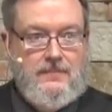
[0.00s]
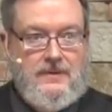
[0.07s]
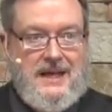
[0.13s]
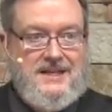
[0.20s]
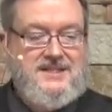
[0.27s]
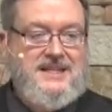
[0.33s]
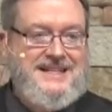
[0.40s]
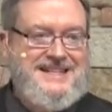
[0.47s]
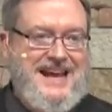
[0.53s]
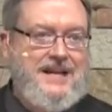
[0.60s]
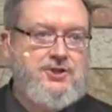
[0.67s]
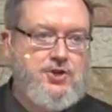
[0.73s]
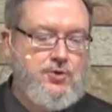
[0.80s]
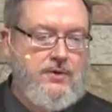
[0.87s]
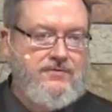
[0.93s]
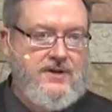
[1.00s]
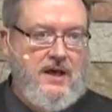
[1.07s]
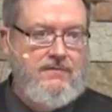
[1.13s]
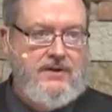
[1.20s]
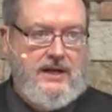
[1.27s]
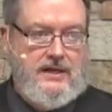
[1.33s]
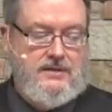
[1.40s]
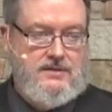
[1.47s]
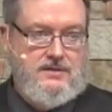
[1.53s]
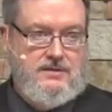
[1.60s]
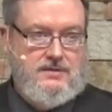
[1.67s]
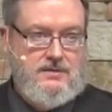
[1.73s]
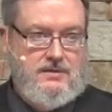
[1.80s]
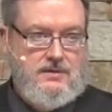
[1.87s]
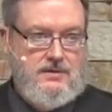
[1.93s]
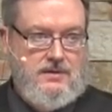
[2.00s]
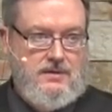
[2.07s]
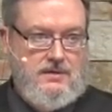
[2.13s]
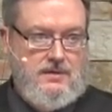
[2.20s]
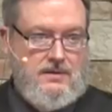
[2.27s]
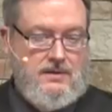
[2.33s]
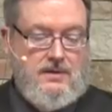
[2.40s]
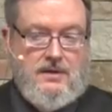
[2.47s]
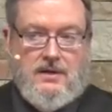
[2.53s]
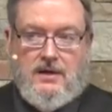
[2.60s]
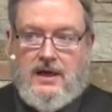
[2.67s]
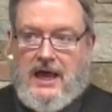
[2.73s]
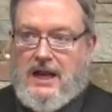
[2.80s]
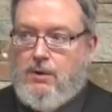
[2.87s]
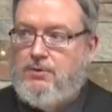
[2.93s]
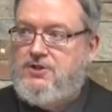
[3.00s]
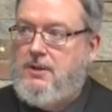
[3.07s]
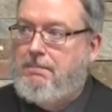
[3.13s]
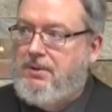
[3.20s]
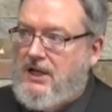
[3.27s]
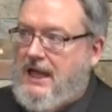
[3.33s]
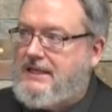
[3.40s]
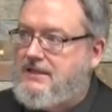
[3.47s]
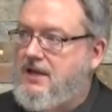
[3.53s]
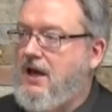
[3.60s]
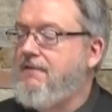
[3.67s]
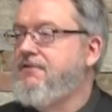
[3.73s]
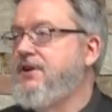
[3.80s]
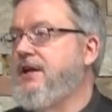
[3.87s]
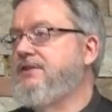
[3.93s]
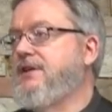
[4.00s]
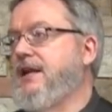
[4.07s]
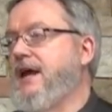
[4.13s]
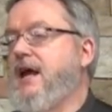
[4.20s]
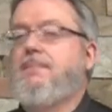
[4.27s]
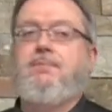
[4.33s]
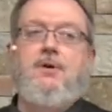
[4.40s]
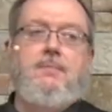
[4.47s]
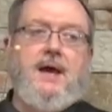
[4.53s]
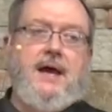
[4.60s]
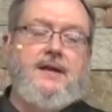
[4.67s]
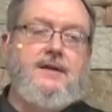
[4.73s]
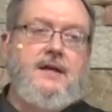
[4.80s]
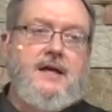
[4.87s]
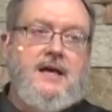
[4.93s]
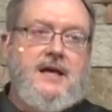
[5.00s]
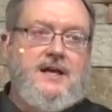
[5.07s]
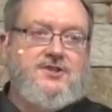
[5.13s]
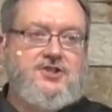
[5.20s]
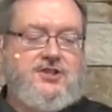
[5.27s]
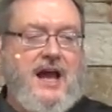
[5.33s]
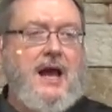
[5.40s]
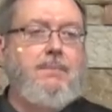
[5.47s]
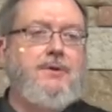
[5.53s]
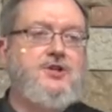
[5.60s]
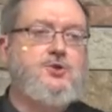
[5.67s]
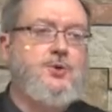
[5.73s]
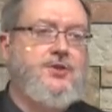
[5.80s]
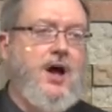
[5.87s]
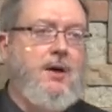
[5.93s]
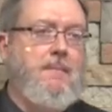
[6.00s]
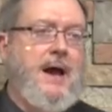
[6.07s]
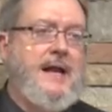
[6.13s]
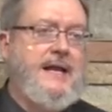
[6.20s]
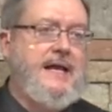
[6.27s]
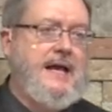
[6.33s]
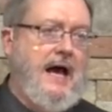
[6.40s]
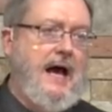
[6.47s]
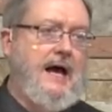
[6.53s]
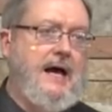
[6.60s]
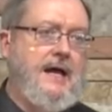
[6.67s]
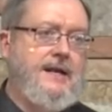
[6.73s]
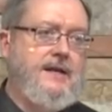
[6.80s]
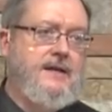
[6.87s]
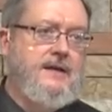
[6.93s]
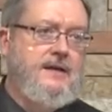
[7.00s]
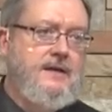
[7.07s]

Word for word: That's the nature of covenant. And it was a blood covenant that Abram had established with Almighty God.